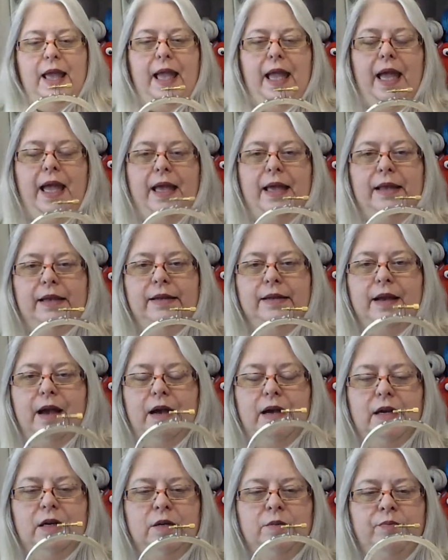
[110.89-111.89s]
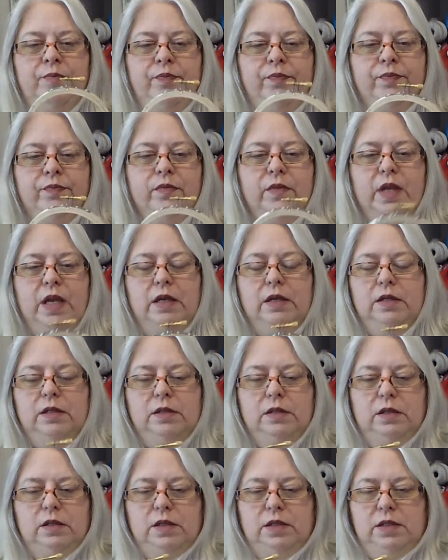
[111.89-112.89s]
And
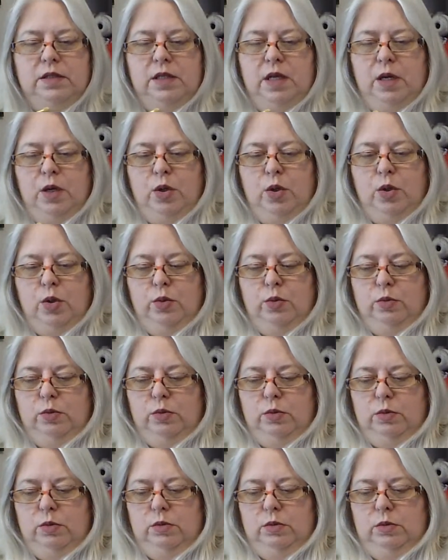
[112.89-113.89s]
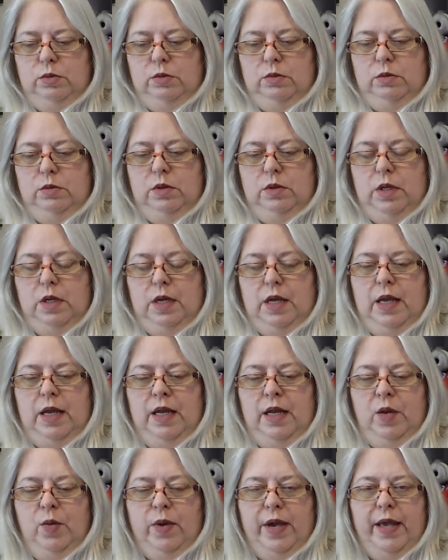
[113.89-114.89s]
so
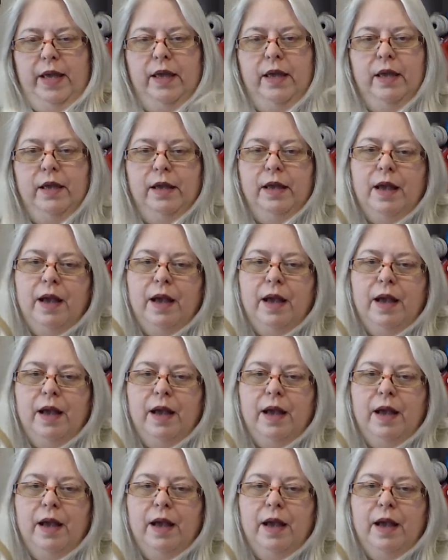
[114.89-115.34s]
anyway,